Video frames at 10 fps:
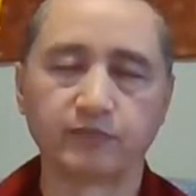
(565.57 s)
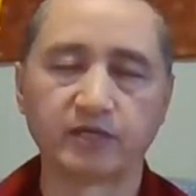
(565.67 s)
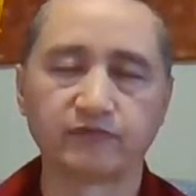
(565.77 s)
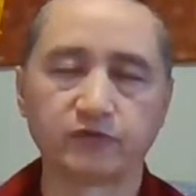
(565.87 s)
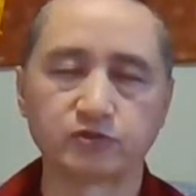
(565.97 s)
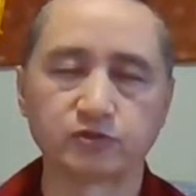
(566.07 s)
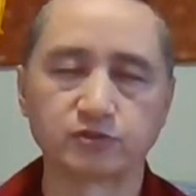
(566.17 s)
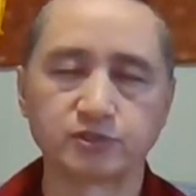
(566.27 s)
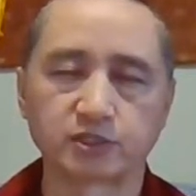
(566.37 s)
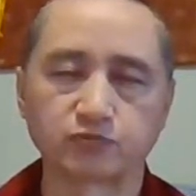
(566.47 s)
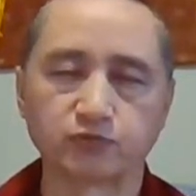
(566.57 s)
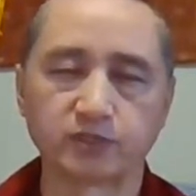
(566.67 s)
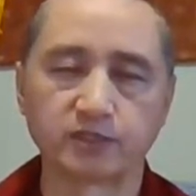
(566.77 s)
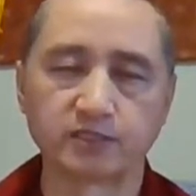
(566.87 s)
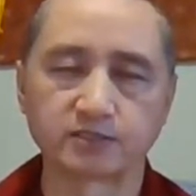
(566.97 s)
beneficial just
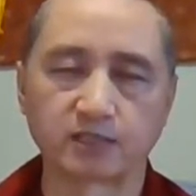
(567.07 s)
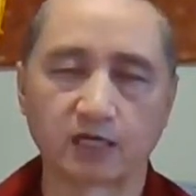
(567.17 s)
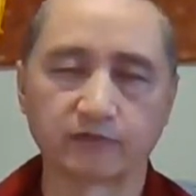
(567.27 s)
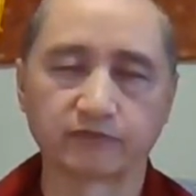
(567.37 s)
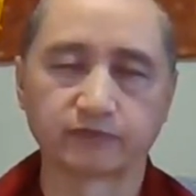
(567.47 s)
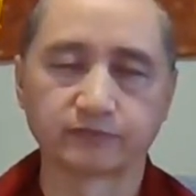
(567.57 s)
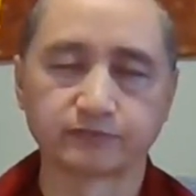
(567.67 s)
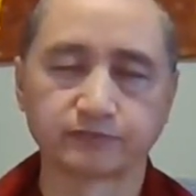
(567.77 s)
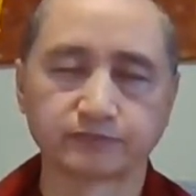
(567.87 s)
within this life.